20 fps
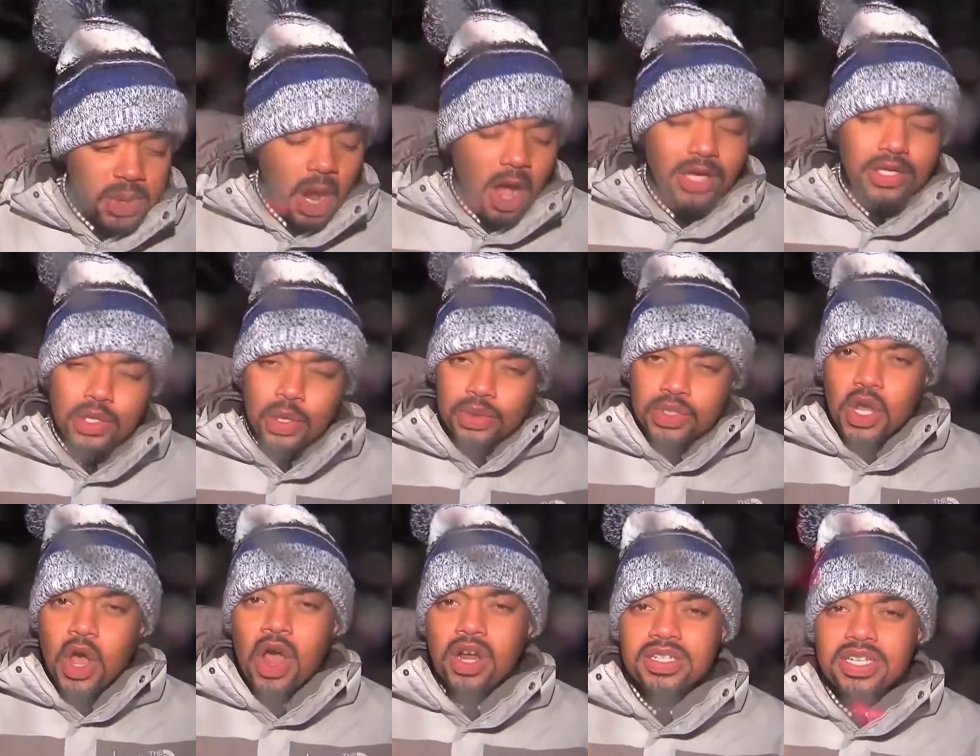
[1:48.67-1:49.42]
also
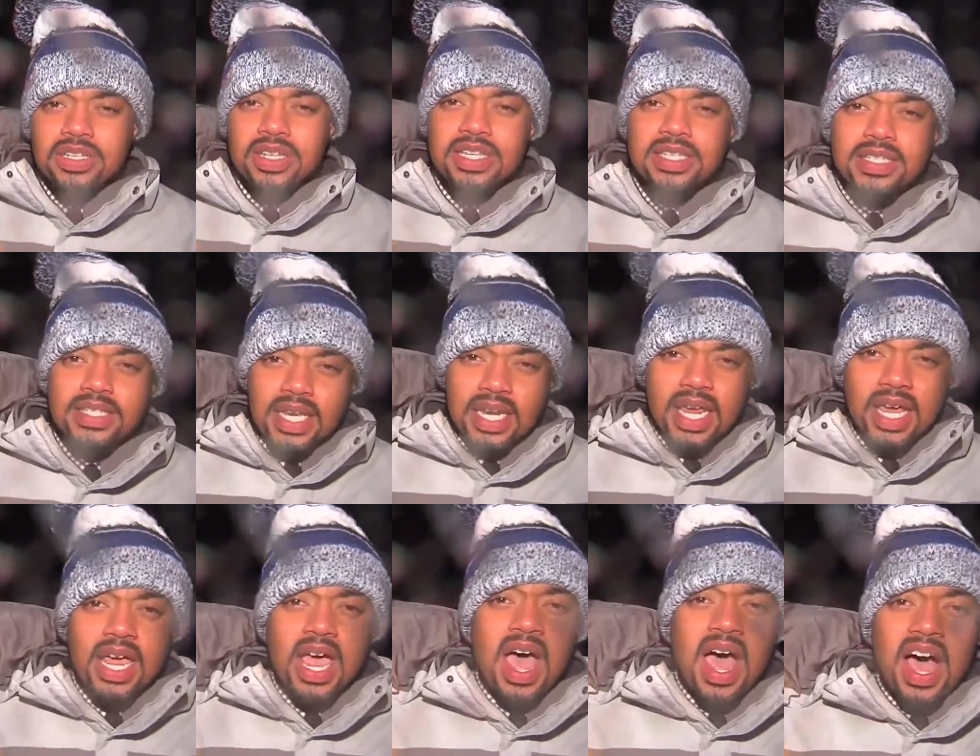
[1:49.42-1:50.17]
talked to the
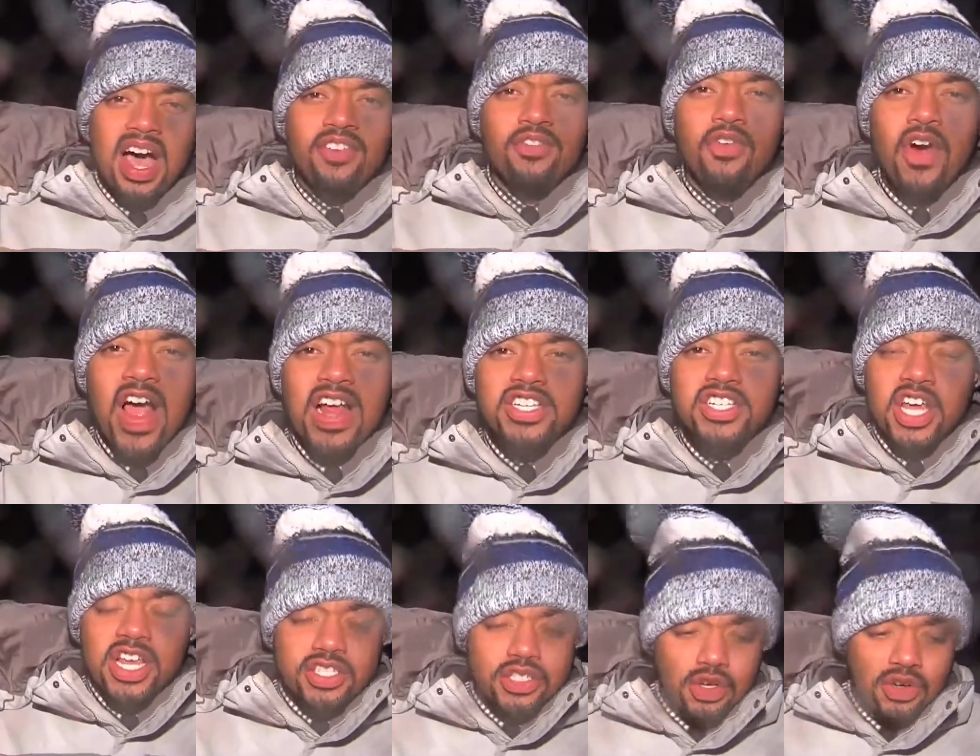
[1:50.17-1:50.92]
city of
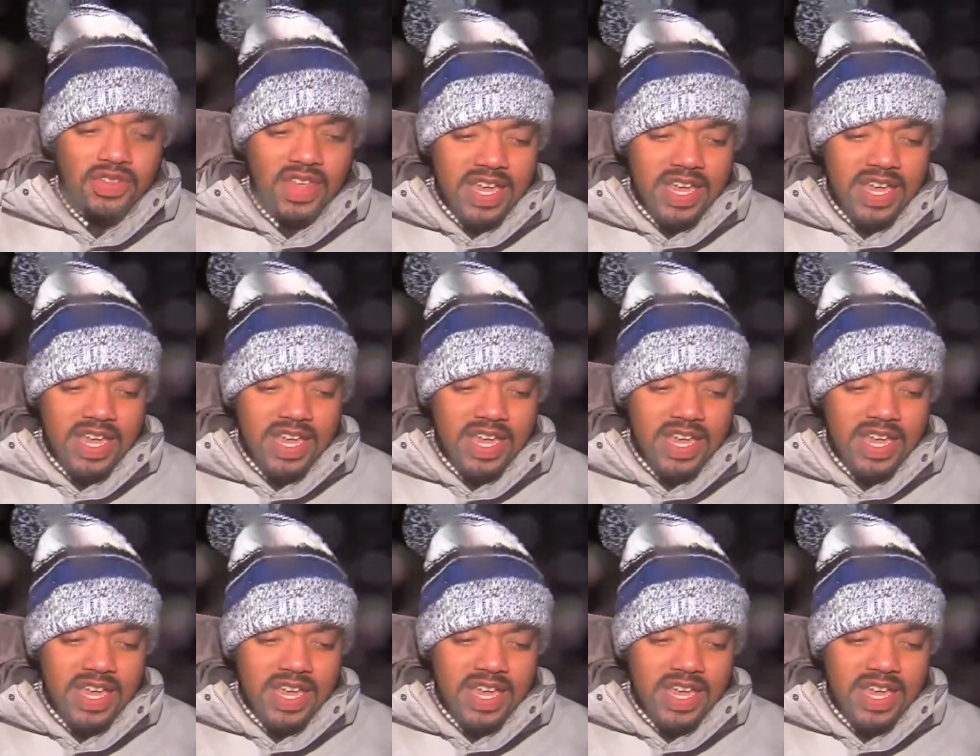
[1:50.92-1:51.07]
Rochester.